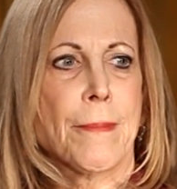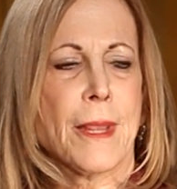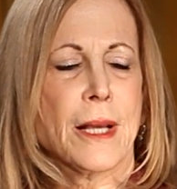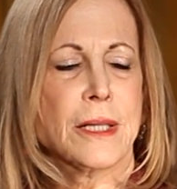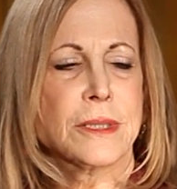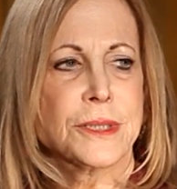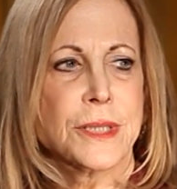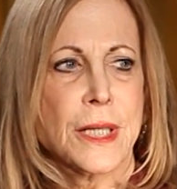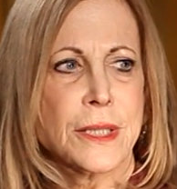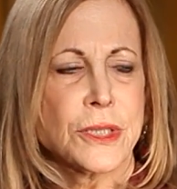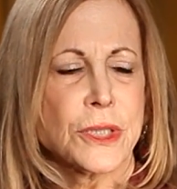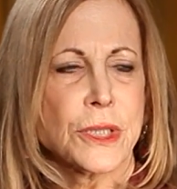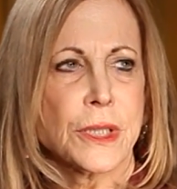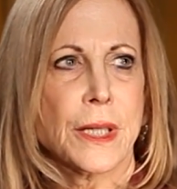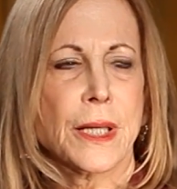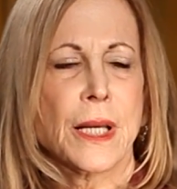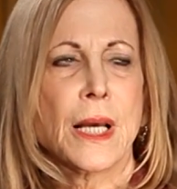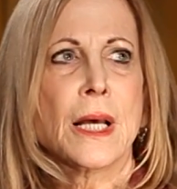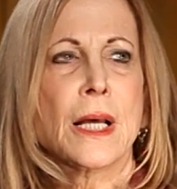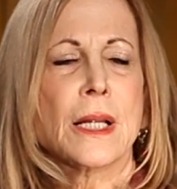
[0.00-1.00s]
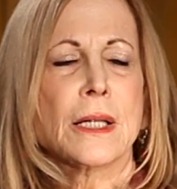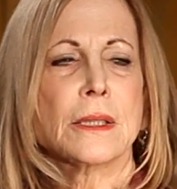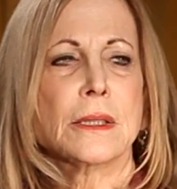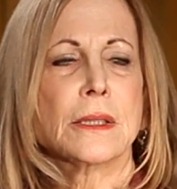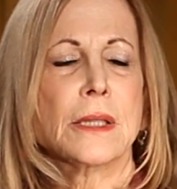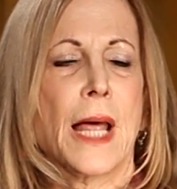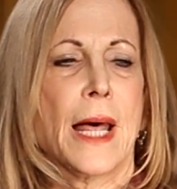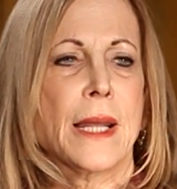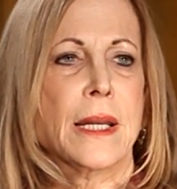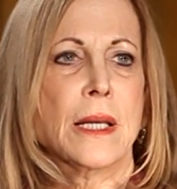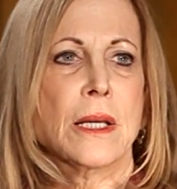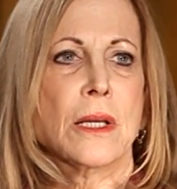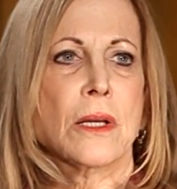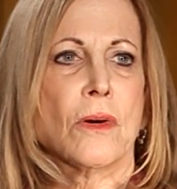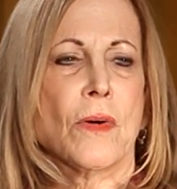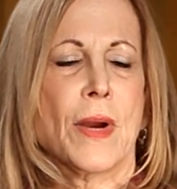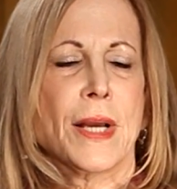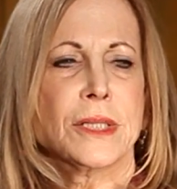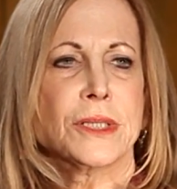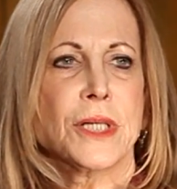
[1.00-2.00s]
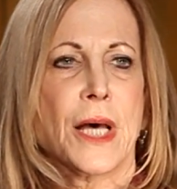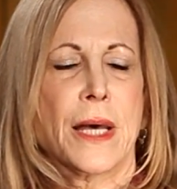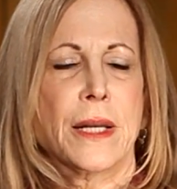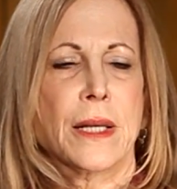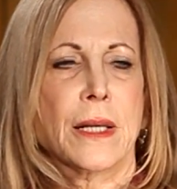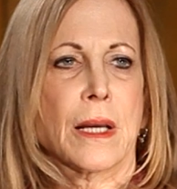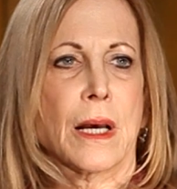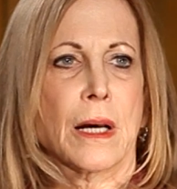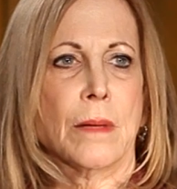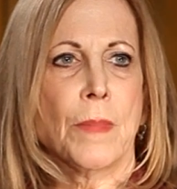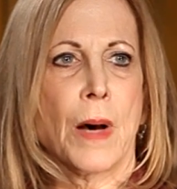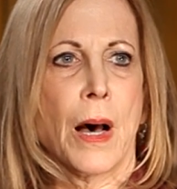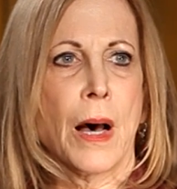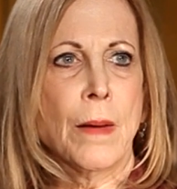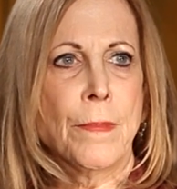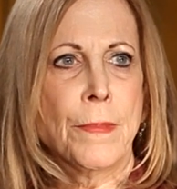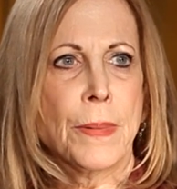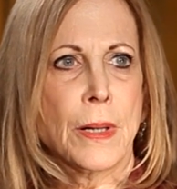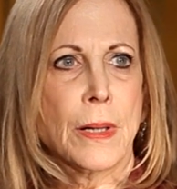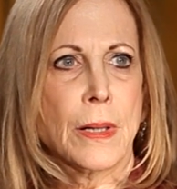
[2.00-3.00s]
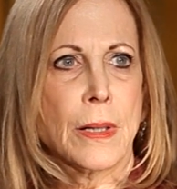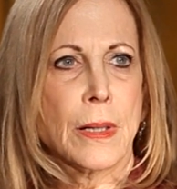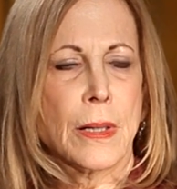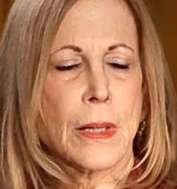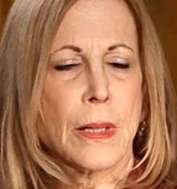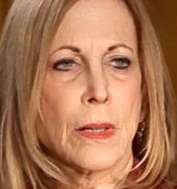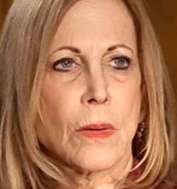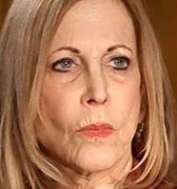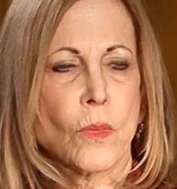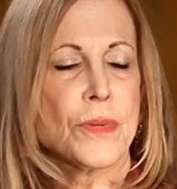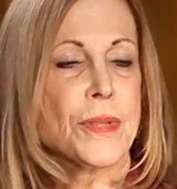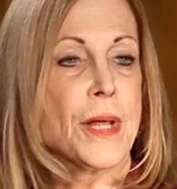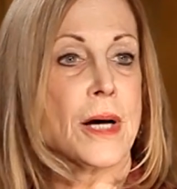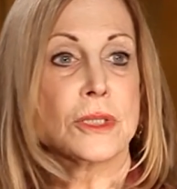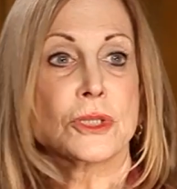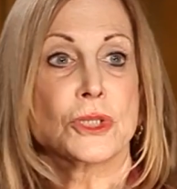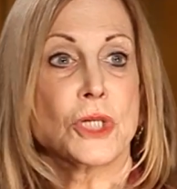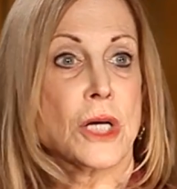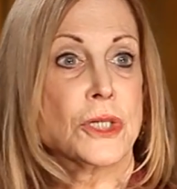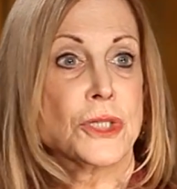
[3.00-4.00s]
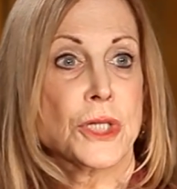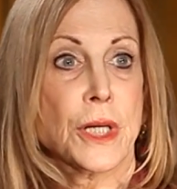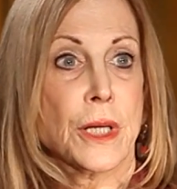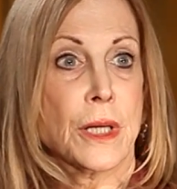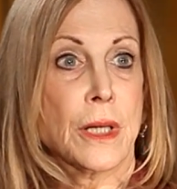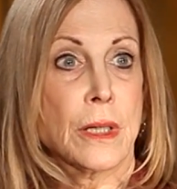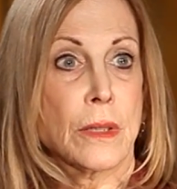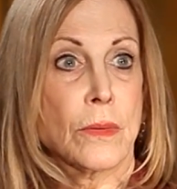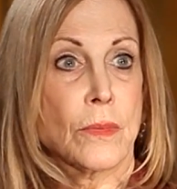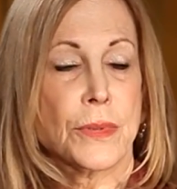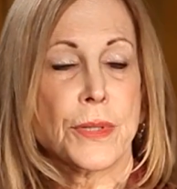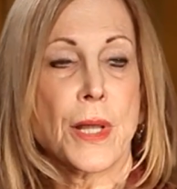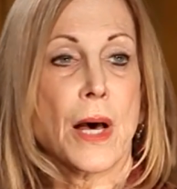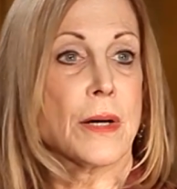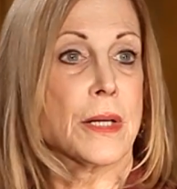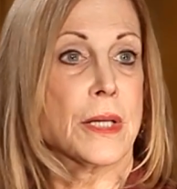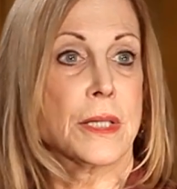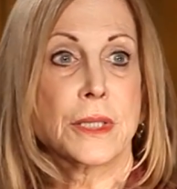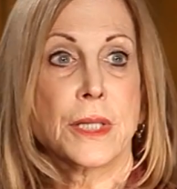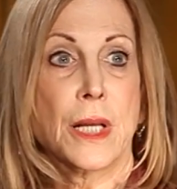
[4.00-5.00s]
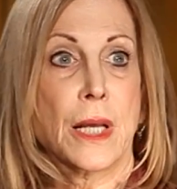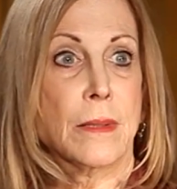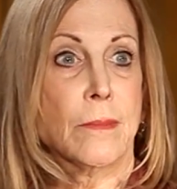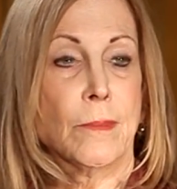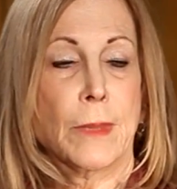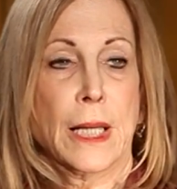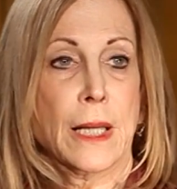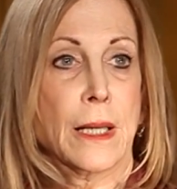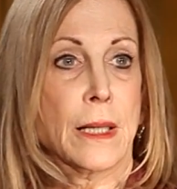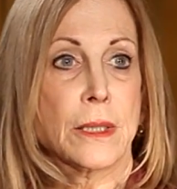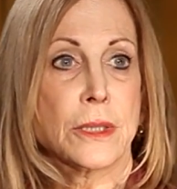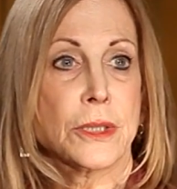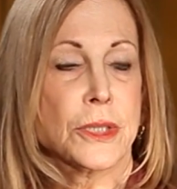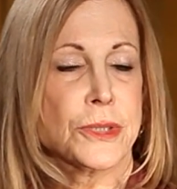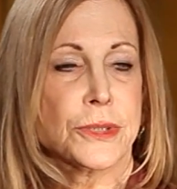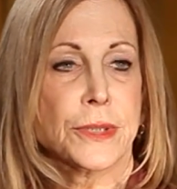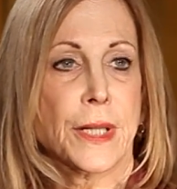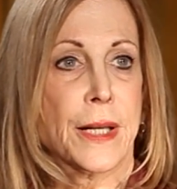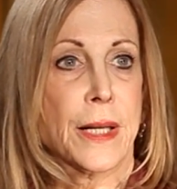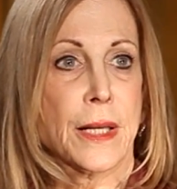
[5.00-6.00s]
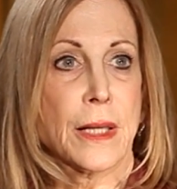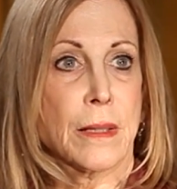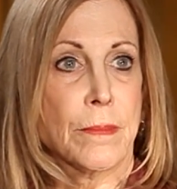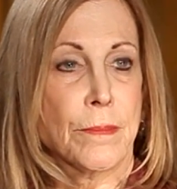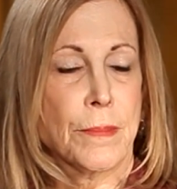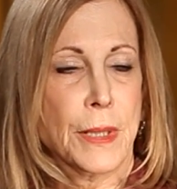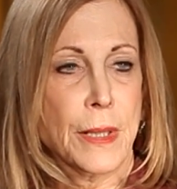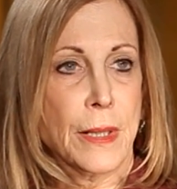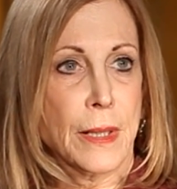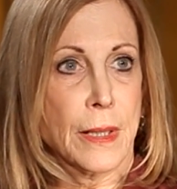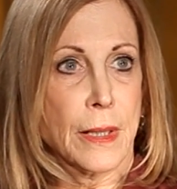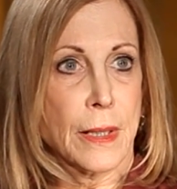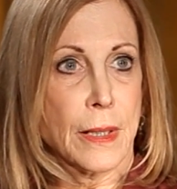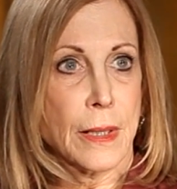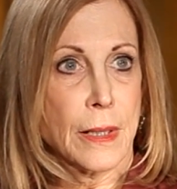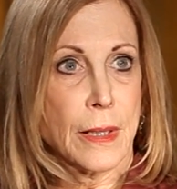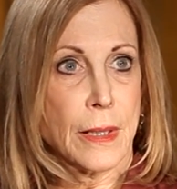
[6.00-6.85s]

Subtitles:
essentially letting your anxiety come up without judging it, without condemning it, just letting it be.